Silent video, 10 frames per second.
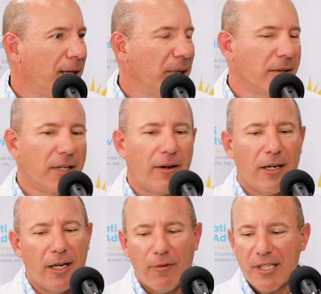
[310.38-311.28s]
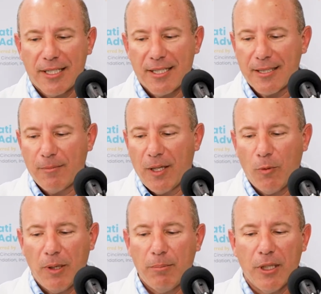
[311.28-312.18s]
I mean, every system that
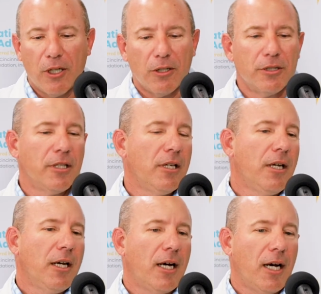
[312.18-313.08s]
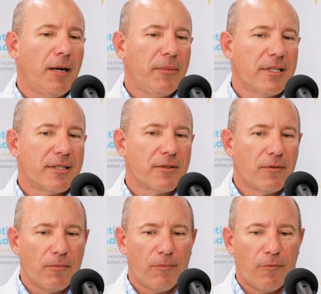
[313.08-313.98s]
we build is
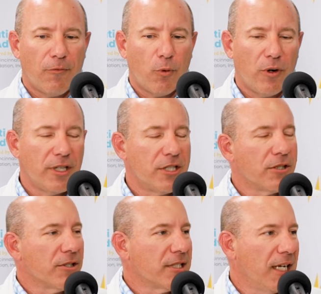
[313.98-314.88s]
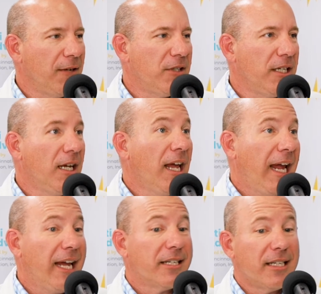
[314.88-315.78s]
for additional safety
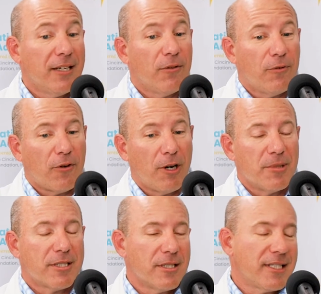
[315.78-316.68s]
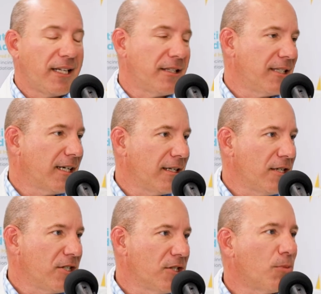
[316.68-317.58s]
and to give the pharmacists and the
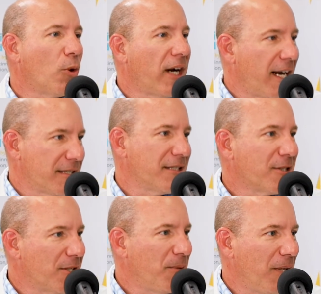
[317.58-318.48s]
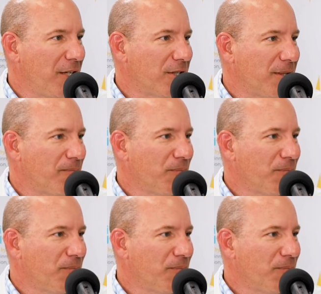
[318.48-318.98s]
technicians more access to the patient.